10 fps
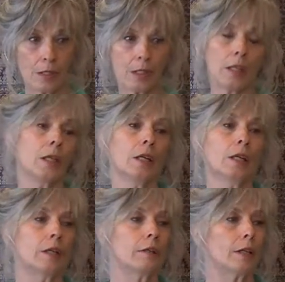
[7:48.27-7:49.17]
Like,
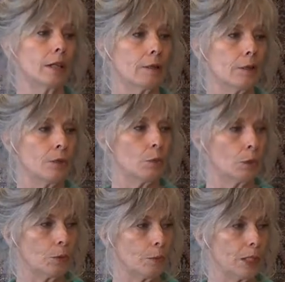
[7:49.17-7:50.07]
you know, like I'm doing
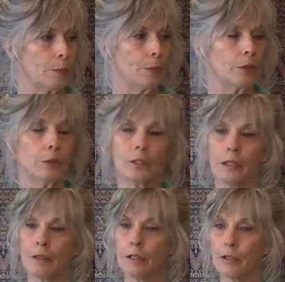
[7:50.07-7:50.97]
work with people and you
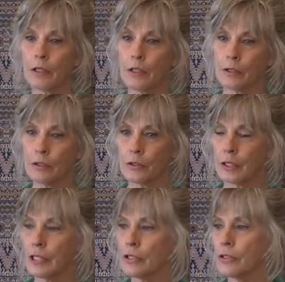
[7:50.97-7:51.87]
get, you clear certain
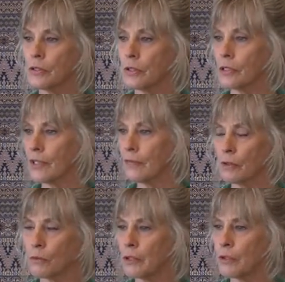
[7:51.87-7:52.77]
issues and they feel
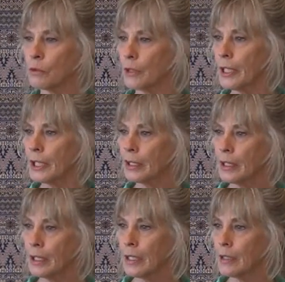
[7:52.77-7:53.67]
really great,
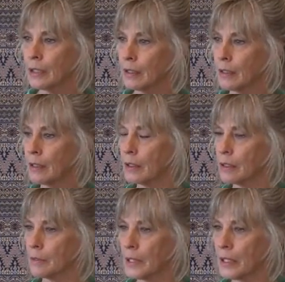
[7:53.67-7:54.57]
and then
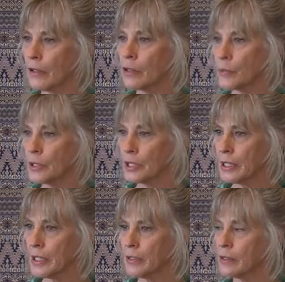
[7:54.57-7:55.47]
something else
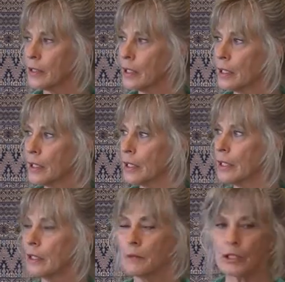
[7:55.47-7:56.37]
presents,
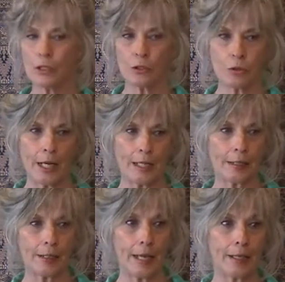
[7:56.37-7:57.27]
and then we start
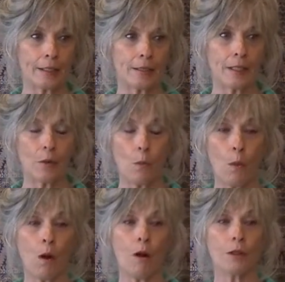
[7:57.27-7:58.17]
tracking that, and it's like,
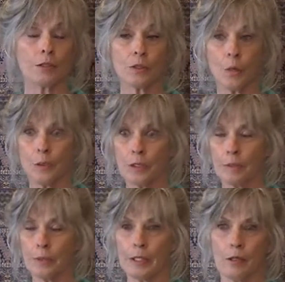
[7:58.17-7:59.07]
whoa, it just opens
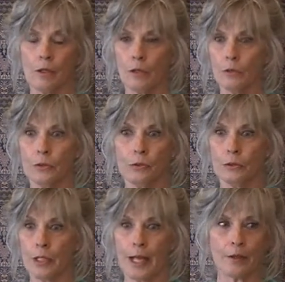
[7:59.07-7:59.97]
up like a whole new
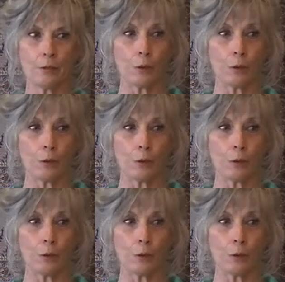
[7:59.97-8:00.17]
can of